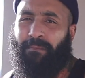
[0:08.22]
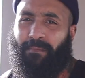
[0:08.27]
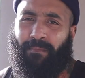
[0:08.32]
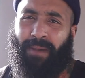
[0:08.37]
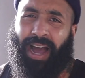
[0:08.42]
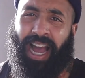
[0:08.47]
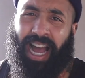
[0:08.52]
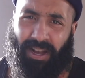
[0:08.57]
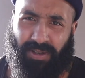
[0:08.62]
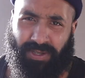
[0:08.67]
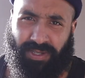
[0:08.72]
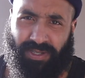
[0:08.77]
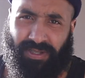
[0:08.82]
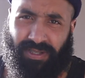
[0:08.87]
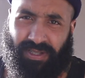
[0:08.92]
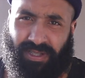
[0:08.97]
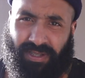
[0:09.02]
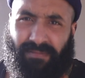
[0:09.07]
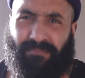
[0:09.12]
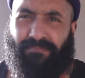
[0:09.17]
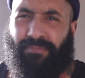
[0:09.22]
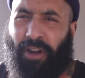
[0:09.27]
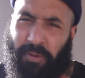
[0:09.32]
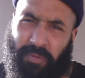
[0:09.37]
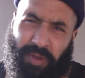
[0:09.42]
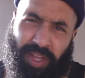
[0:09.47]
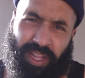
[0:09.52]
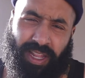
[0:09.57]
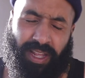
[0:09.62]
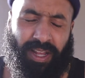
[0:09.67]
my house,
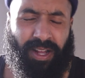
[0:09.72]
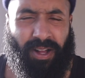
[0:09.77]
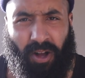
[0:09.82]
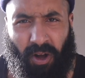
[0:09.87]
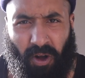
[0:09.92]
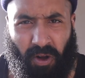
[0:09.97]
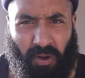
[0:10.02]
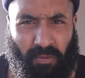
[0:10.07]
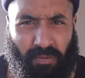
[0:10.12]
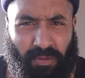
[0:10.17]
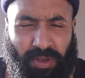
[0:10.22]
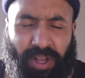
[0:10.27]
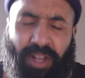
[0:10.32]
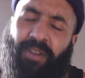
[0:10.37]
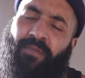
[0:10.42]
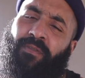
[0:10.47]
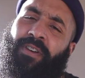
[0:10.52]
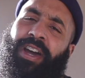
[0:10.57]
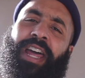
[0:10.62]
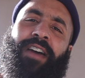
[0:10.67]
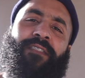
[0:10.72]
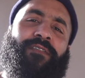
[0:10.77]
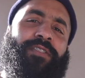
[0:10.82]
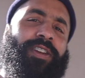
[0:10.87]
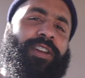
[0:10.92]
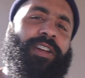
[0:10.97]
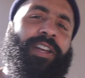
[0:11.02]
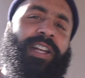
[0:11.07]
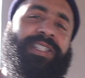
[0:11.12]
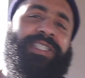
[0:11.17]
apartment, home, whatever.
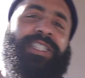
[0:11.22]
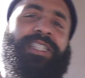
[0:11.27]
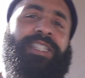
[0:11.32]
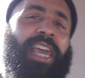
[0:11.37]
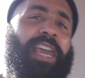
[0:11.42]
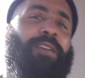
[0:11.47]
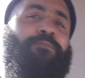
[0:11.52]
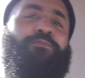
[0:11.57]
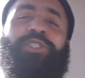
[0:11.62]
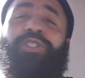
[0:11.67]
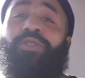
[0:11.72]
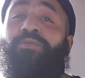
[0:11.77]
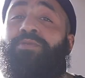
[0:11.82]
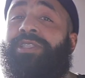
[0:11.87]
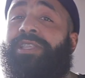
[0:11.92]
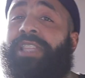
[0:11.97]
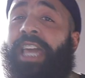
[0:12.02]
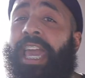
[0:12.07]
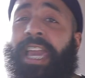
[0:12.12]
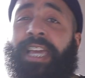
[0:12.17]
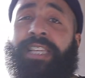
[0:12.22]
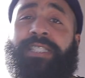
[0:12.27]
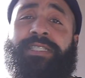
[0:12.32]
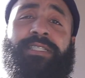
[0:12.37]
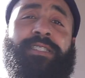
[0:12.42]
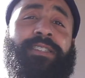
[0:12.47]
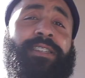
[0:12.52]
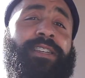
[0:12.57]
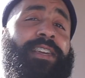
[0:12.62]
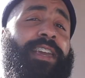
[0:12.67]
Today we're doing
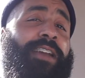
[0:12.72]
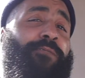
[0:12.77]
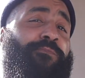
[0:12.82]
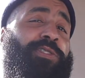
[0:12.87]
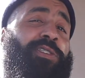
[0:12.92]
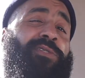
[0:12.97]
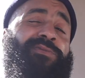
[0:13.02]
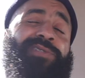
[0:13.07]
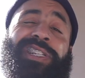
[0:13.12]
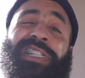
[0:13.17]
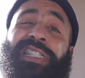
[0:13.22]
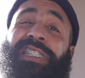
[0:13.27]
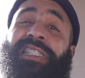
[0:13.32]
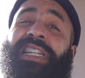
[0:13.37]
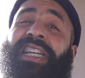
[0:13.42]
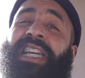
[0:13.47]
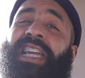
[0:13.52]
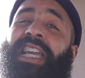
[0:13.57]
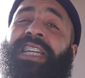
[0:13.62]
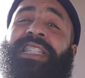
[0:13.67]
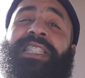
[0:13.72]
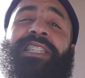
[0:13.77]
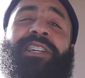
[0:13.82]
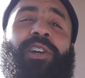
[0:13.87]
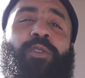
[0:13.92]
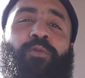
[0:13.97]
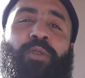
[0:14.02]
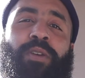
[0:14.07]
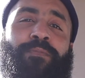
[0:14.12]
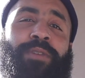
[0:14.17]
legs, and we don't need any
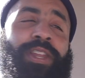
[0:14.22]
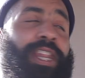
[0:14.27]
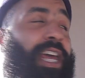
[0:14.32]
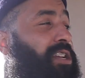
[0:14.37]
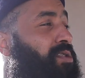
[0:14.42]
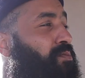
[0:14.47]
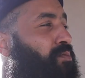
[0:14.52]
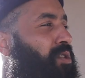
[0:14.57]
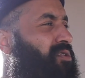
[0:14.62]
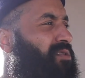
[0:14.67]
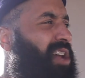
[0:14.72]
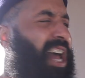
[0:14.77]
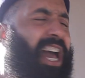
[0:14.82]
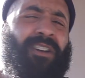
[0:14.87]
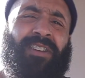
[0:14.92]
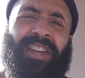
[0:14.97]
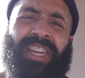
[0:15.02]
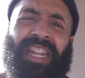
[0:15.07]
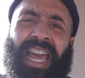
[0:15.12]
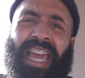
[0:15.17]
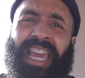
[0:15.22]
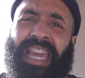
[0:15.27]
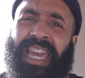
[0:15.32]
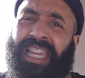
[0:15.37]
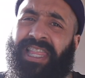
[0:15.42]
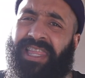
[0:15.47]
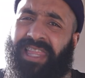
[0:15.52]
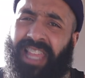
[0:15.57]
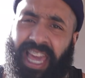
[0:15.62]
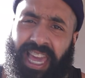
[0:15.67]
equipment. Now you're wondering, how can I
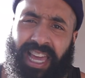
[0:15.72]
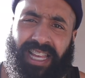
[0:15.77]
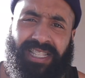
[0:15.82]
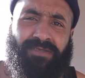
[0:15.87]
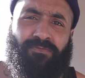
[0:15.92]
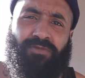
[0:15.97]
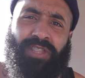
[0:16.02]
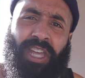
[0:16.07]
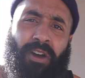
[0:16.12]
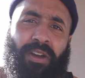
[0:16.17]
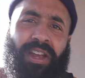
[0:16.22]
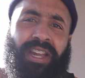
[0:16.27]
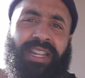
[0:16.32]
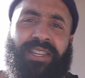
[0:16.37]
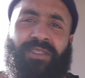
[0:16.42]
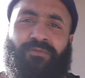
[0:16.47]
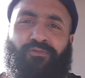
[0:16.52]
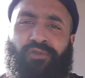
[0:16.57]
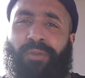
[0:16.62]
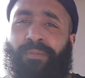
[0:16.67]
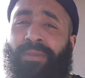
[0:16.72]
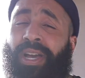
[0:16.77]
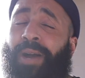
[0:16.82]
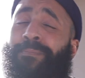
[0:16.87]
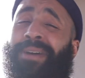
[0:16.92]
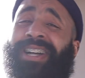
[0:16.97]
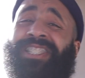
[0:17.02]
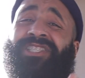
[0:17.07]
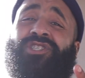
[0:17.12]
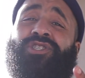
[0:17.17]
hit legs without any equipment? I'm
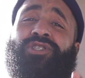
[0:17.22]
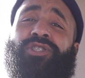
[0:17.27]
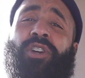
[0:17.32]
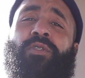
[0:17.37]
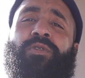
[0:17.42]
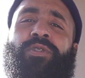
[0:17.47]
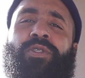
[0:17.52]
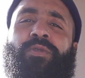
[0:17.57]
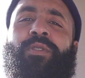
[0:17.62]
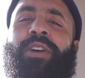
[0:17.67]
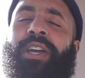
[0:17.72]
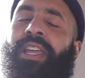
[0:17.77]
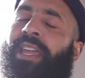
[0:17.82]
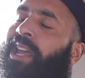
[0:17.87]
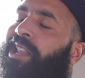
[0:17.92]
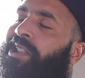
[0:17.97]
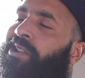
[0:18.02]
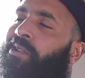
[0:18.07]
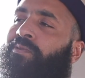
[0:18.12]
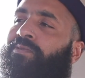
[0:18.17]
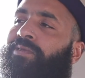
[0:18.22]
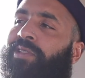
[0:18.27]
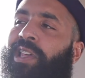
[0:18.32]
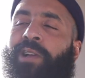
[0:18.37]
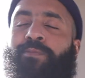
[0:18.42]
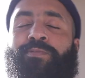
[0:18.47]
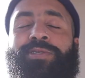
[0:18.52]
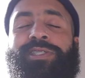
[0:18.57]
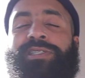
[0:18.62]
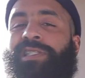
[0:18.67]
about to show you, and don't
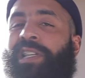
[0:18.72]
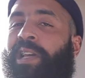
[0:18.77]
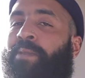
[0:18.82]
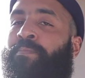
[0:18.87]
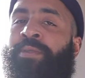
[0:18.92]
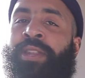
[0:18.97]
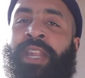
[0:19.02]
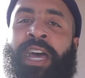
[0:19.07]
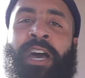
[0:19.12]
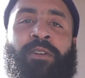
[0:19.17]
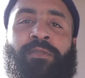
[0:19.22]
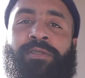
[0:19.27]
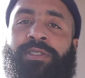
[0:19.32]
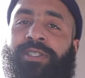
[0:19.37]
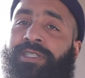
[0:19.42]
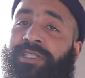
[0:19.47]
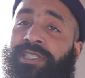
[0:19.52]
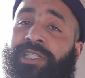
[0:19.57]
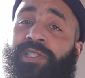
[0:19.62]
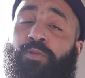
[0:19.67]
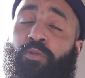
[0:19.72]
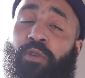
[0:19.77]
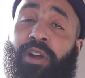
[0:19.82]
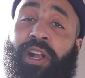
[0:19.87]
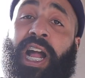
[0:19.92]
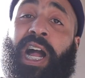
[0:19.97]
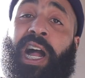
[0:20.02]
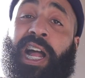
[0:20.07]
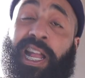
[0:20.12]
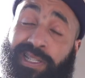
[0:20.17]
think we're skipping out, because this
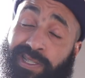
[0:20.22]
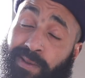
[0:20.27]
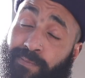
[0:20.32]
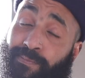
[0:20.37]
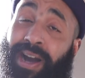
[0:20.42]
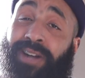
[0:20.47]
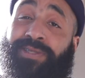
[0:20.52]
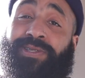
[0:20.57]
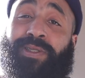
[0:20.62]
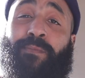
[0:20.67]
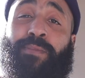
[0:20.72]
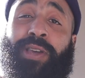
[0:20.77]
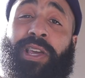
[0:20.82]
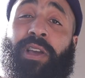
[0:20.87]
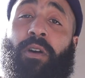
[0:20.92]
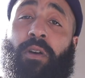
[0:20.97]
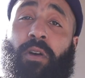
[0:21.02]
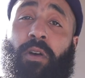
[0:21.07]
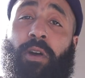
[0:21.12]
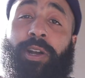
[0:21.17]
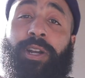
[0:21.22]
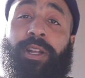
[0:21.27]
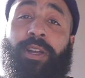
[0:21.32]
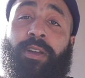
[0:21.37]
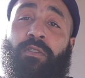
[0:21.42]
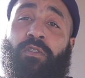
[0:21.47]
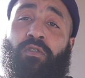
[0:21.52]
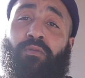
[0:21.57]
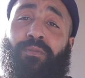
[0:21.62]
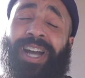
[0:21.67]
workout is about to be hard.
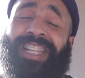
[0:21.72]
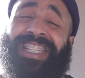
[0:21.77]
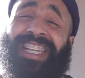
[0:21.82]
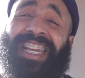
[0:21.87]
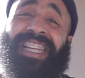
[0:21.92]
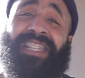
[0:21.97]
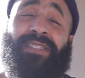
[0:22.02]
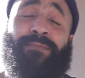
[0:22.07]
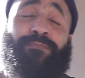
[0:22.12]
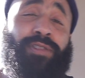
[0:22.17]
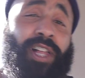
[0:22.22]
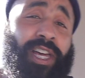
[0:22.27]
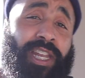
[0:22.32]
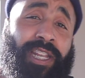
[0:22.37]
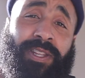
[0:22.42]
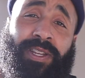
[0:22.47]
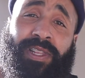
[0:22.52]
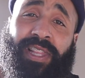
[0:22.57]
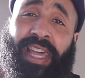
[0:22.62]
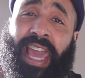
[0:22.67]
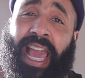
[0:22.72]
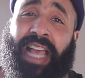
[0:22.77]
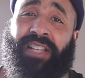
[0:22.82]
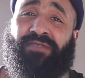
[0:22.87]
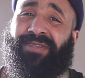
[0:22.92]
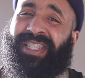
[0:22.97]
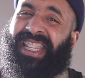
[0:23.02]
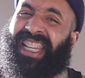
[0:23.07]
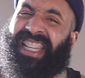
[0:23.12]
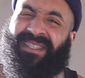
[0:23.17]
We're about to get the blood in your legs,
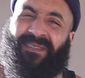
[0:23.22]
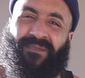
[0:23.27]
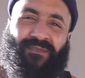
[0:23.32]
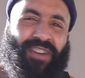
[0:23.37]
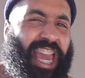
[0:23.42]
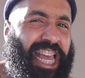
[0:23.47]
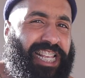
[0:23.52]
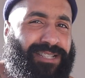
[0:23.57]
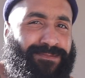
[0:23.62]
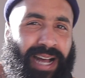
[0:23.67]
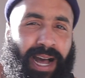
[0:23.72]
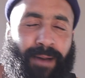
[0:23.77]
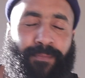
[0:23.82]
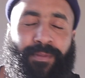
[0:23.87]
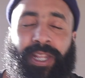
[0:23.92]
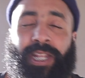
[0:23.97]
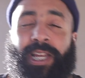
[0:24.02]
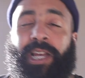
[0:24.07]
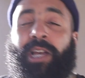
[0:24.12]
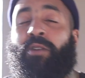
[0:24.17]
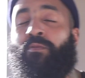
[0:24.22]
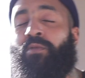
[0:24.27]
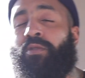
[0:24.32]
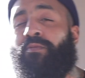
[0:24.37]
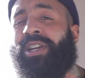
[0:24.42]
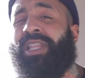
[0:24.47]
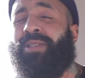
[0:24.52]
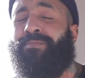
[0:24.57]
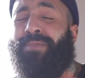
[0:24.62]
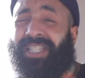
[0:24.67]
we're about to get the veins popping, we're
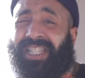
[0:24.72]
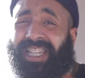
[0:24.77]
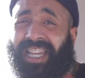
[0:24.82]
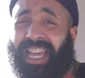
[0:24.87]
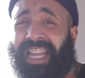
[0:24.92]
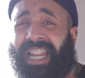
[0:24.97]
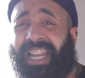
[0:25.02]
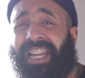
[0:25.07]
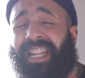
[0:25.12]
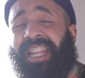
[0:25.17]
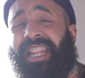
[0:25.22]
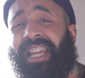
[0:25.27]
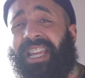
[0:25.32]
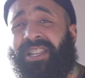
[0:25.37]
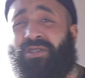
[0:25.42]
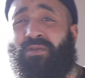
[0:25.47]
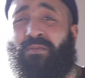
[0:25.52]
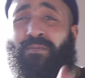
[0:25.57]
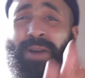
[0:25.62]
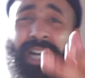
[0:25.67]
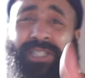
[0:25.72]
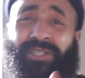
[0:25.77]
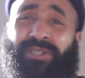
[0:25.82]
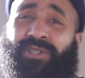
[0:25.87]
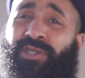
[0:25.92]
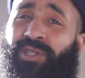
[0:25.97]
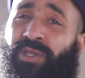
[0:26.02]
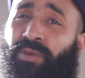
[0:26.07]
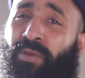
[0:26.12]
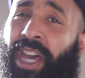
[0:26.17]
really about to get it in, and you're about to
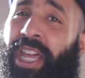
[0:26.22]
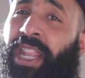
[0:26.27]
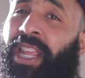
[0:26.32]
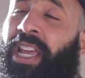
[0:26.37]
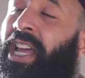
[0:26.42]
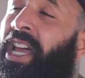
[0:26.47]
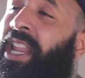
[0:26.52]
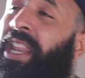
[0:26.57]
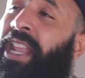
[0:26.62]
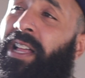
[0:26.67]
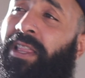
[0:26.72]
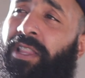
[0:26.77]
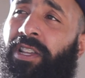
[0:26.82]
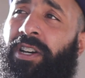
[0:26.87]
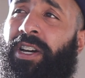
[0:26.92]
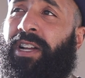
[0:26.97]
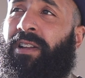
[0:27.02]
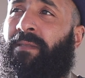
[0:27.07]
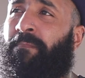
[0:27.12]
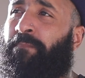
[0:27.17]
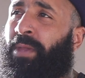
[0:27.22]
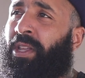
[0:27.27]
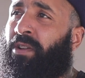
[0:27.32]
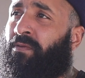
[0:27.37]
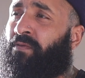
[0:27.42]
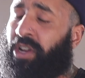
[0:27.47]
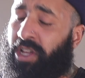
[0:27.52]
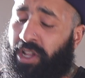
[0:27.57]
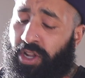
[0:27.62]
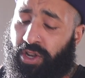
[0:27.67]
sweat. Now look,
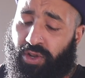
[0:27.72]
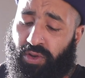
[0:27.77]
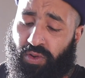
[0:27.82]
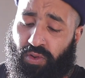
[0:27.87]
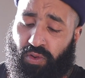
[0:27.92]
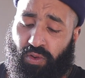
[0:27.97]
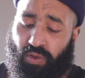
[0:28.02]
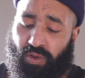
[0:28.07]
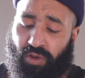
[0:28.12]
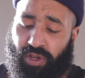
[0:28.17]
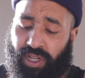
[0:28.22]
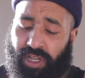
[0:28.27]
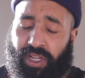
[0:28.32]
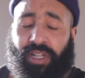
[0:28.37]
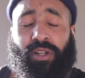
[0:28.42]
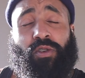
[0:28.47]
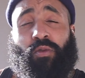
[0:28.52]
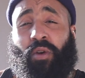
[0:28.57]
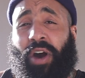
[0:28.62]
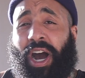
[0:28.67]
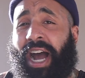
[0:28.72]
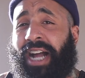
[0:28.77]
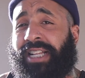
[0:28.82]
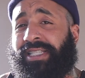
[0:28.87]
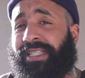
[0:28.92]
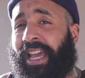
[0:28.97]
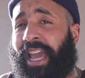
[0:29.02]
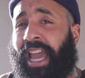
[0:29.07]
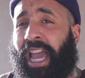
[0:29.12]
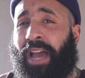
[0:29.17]
we're gonna do
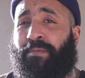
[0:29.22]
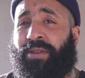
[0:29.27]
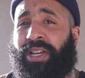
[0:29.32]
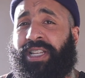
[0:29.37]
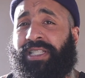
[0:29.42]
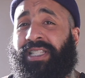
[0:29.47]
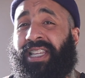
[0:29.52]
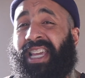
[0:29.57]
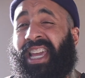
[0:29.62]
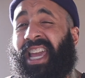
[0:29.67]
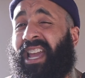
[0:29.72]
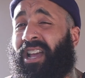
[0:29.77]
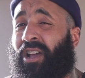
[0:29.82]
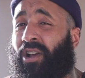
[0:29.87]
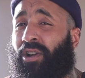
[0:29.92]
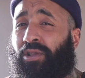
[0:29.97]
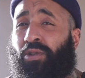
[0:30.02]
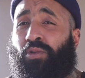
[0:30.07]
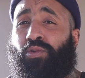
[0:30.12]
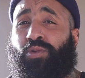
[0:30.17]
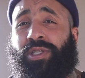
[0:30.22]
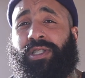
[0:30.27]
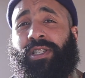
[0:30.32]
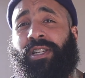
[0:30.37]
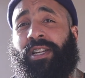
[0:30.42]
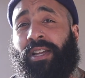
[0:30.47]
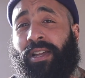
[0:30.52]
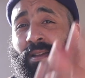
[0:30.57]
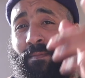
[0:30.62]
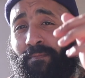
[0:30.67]
quads, hammies, and glutes.
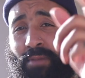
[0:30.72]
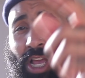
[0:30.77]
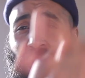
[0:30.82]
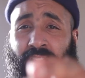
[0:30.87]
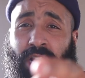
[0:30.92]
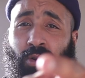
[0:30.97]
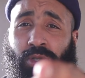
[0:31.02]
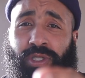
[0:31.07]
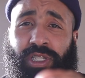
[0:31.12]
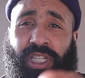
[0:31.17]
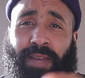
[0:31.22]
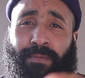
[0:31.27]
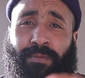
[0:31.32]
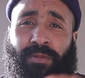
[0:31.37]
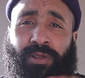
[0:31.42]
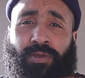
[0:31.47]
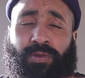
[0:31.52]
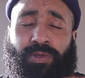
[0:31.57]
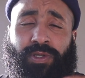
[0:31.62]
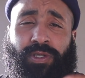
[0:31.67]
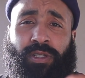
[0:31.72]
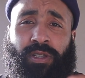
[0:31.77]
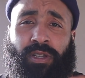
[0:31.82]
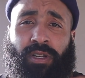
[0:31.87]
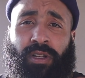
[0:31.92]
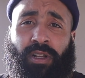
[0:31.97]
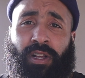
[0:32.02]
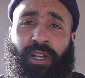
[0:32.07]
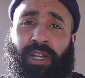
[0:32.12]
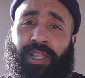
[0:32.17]
Men don't skip glutes.
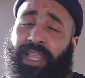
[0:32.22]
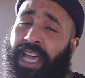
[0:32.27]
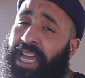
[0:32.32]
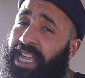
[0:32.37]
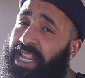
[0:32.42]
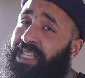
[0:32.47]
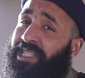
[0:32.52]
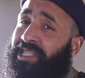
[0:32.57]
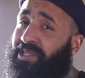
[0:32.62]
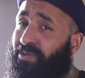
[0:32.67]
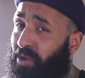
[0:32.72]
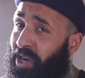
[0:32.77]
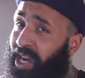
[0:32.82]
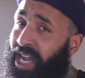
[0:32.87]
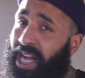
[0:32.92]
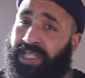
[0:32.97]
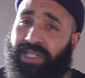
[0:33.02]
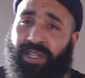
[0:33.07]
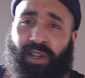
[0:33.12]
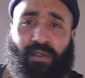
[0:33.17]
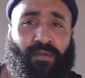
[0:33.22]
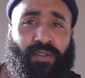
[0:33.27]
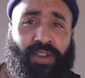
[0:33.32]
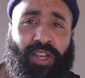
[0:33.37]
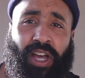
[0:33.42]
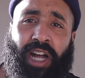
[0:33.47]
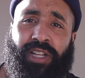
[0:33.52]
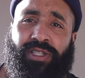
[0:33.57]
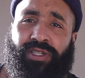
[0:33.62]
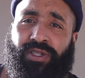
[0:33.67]
Ladies, this workout's good for
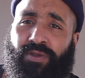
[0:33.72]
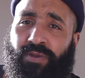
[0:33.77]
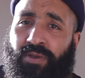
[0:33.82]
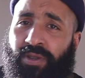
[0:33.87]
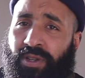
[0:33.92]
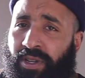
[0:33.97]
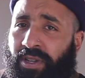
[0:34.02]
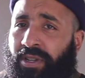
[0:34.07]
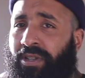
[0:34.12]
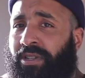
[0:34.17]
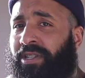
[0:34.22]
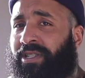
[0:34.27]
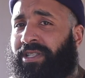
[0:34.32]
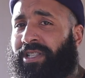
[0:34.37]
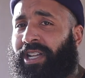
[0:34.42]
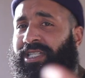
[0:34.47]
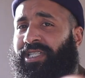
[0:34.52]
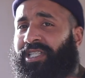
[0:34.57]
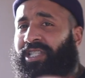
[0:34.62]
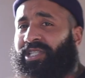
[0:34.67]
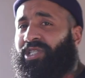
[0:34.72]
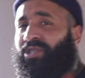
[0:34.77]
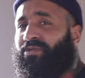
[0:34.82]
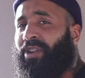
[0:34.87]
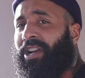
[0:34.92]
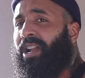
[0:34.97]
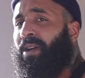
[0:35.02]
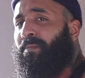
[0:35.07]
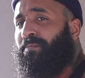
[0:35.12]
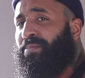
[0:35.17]
y'all too. Let's get
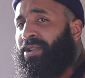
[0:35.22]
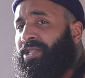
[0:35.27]
straight up